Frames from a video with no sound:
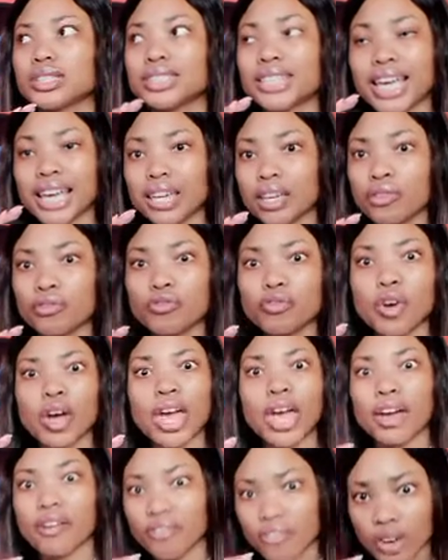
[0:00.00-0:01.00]
taking
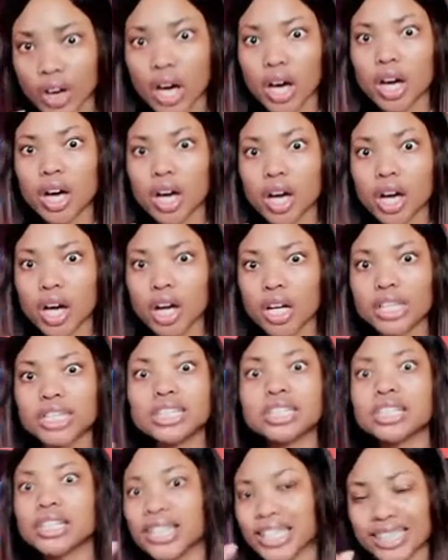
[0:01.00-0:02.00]
forever
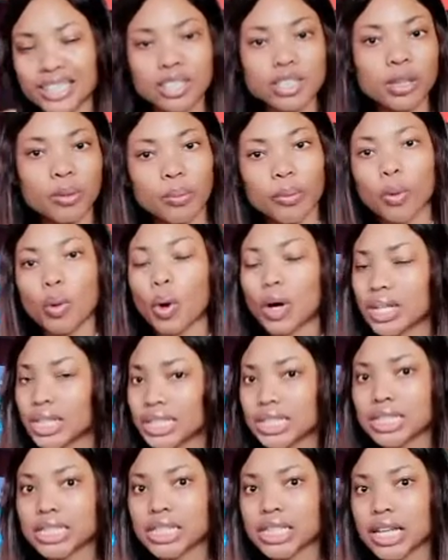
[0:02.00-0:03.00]
to get to the
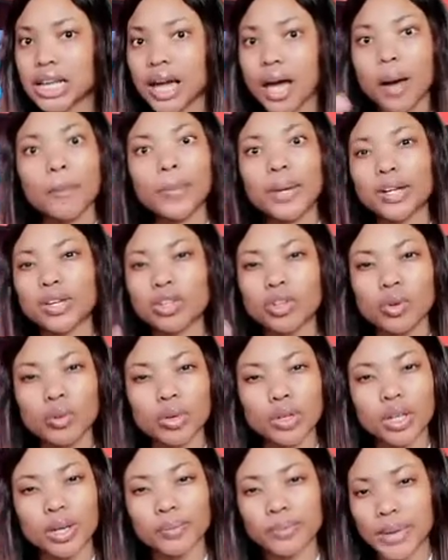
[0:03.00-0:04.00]
point. But you know,
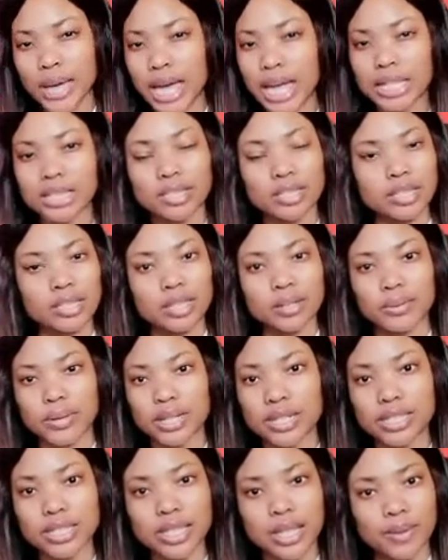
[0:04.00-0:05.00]
when you're passionate
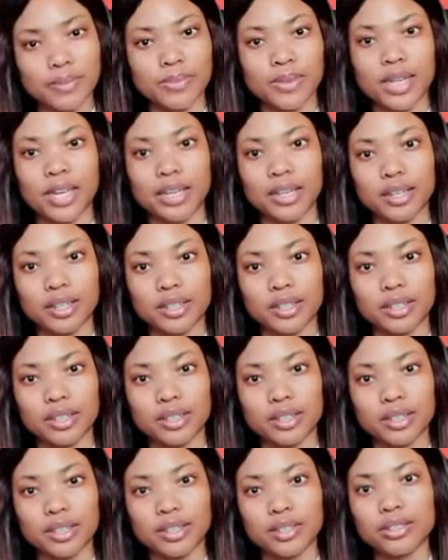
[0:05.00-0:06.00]
about something,
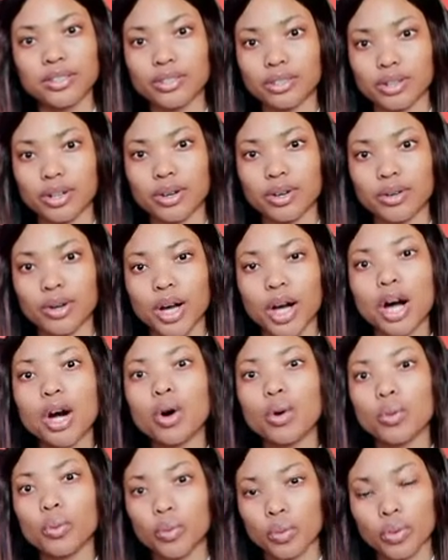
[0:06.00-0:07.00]
you know,
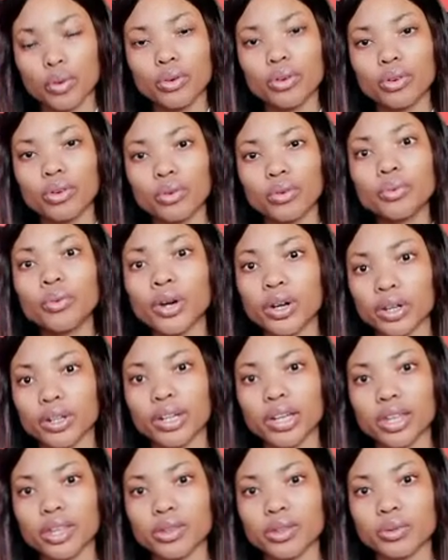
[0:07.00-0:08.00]
we're going
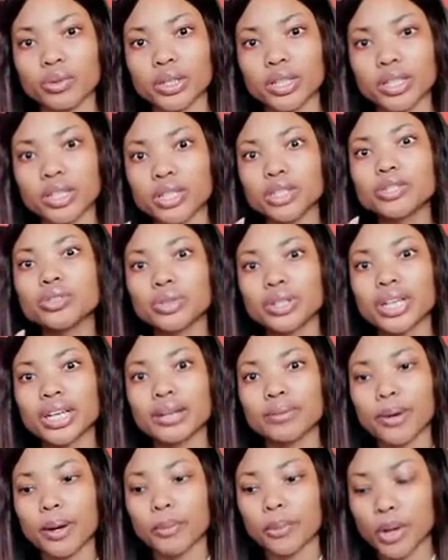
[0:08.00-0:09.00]
to get through it. You'll
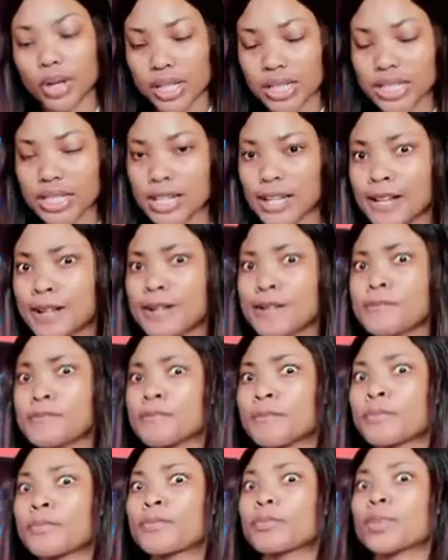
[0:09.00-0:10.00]
get my point.
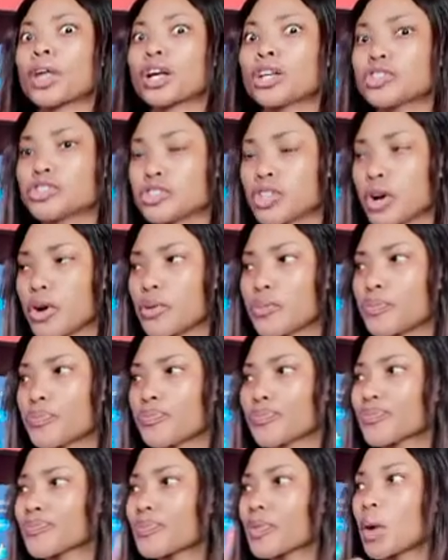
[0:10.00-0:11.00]
So
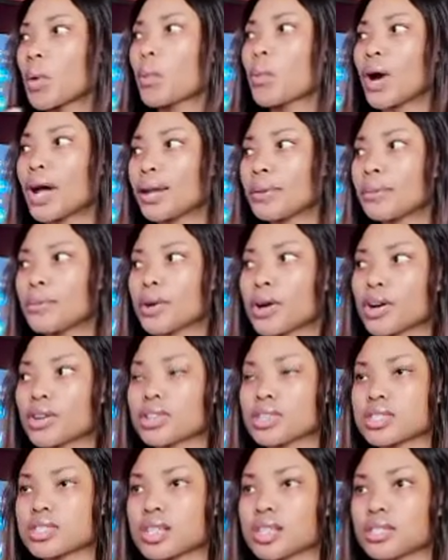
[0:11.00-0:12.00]
one
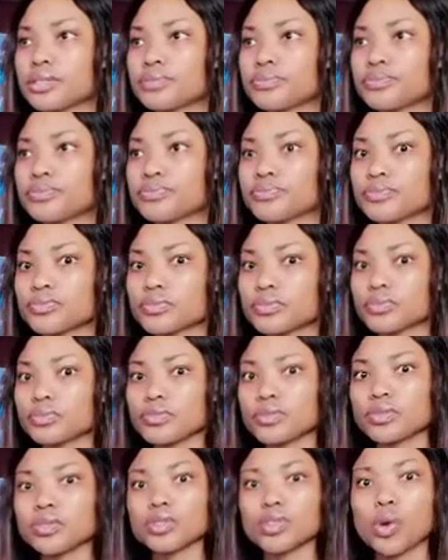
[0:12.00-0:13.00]
person
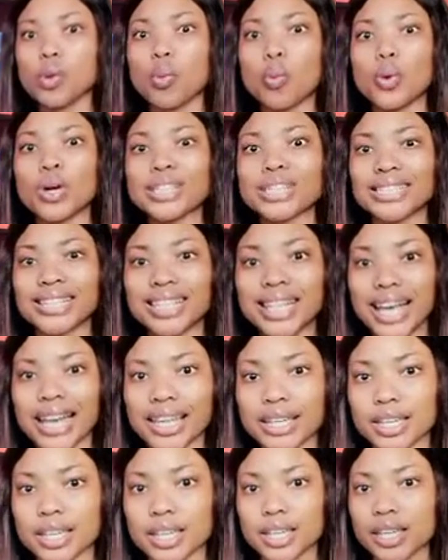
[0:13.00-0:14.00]
was
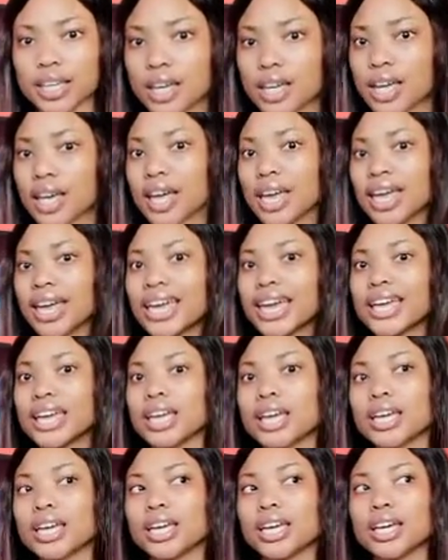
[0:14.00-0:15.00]
like,
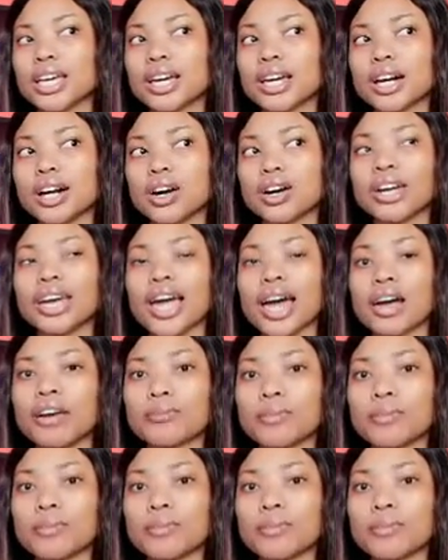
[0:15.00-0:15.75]
okay, I